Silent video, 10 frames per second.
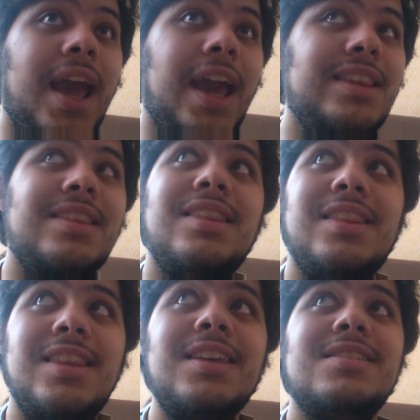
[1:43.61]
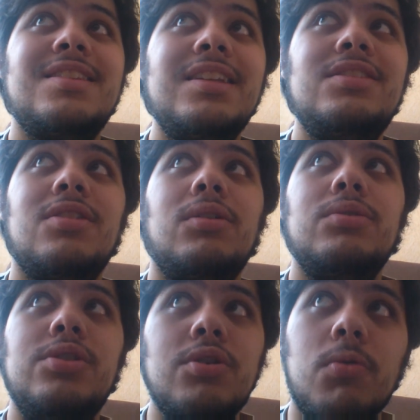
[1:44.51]
and this little
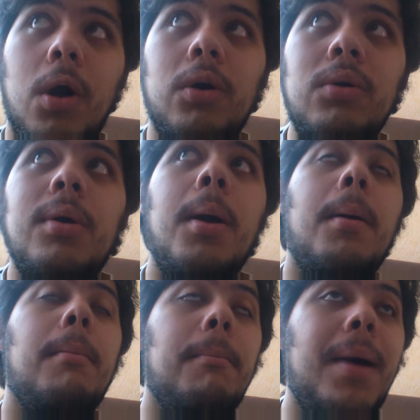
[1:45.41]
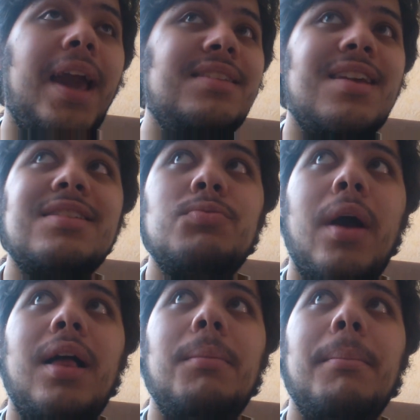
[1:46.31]
euro might as
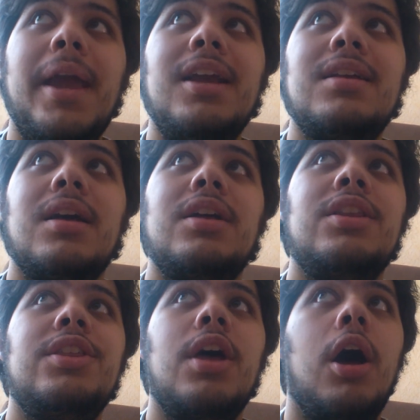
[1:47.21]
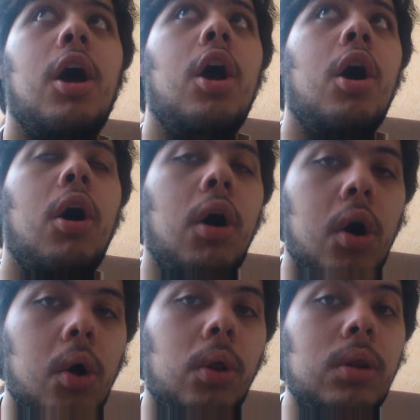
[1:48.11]
well make the
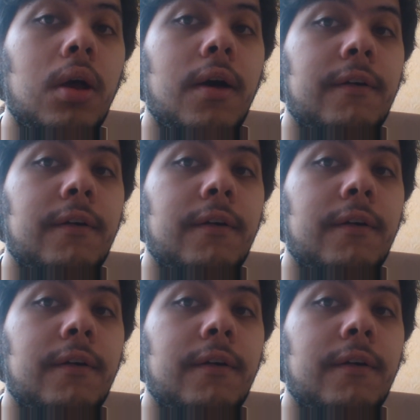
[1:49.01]
whole